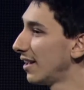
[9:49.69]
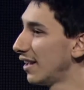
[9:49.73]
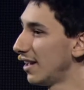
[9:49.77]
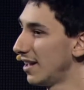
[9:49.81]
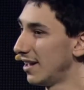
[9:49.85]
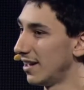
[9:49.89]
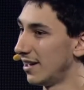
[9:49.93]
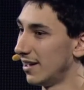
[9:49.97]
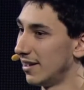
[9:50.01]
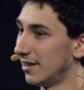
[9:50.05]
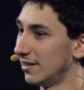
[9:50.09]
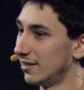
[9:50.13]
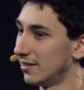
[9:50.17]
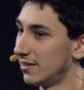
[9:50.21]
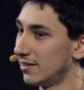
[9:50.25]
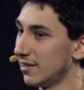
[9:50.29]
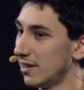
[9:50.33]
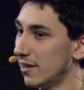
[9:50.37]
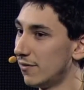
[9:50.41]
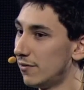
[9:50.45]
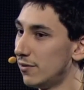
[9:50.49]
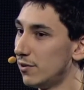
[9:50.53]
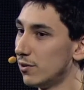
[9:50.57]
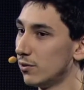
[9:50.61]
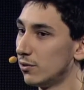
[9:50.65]
And
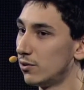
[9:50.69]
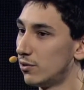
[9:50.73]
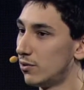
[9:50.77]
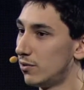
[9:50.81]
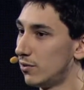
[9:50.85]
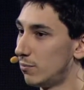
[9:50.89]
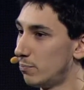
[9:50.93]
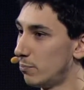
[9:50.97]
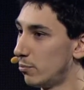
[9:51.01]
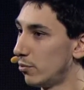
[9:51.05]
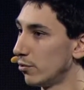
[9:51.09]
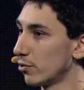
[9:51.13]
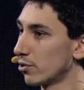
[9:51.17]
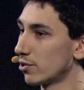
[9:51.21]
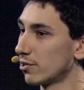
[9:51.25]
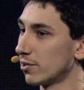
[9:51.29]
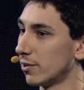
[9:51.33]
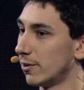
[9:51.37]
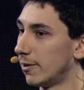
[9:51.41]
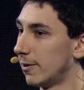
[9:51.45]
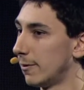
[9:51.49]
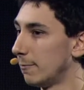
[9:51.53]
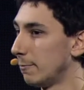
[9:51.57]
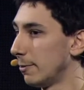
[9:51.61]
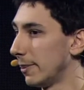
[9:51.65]
if you push
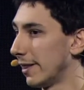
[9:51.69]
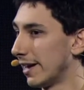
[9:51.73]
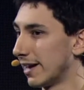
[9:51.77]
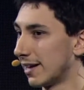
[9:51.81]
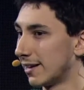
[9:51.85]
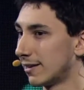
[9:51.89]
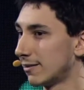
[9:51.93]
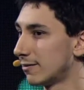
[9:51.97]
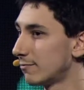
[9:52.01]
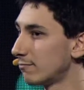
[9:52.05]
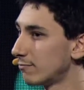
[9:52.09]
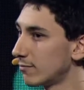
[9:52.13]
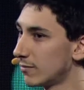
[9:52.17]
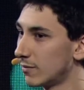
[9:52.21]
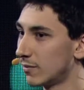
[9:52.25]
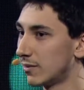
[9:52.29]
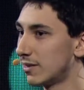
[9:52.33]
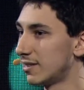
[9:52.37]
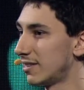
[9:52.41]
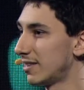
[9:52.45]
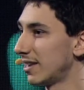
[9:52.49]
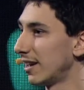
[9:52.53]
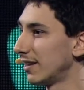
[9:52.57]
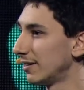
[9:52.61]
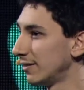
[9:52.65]
like
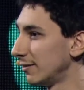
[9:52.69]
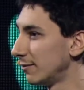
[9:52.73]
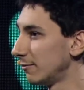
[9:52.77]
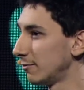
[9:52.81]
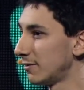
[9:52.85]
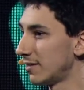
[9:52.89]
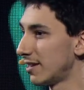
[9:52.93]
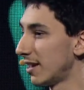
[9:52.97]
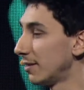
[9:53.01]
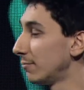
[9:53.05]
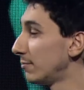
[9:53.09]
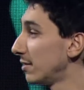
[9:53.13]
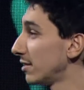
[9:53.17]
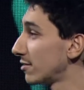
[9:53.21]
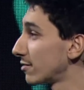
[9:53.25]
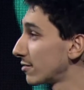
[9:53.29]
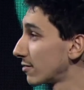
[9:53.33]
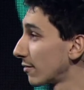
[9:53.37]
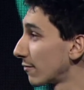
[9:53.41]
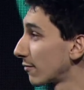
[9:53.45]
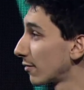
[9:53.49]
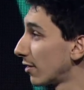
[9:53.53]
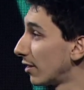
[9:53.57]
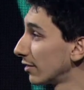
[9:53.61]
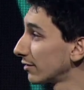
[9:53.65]
10 pieces
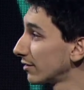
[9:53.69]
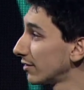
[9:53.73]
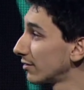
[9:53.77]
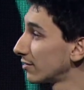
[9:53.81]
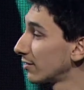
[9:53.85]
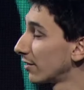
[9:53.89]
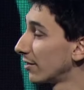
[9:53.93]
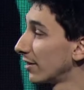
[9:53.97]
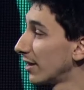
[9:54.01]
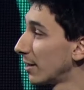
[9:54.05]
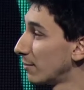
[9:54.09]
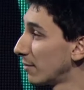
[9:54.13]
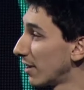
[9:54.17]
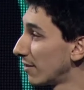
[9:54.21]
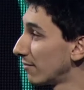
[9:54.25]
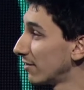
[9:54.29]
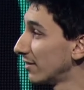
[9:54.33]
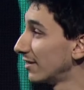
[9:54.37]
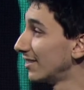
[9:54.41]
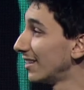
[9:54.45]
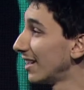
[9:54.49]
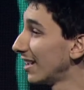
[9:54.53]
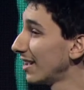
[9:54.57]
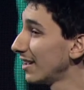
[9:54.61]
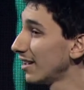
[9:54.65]
of content on them every
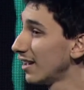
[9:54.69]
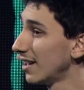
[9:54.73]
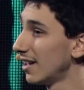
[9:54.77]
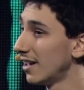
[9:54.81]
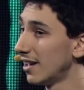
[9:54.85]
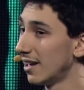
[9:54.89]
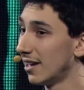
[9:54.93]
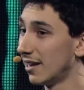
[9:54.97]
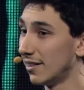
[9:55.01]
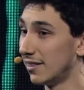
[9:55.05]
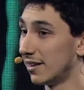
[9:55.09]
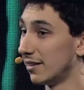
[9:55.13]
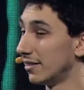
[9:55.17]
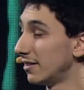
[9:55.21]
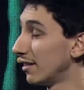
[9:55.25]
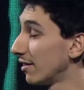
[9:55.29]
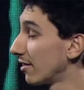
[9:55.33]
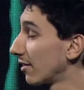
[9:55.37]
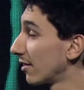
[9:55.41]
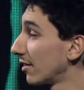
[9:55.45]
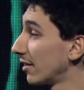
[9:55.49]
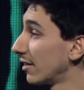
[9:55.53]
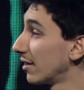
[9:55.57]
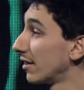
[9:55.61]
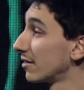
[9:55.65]
day, then they're
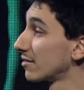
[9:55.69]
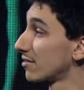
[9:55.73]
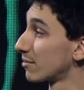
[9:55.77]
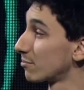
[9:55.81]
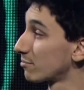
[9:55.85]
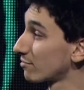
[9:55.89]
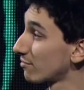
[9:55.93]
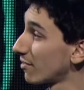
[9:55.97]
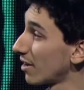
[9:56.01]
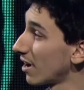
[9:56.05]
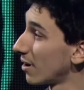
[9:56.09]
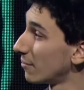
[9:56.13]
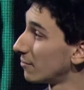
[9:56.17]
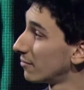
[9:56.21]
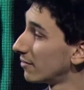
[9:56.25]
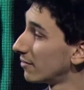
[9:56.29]
going to unsubscribe.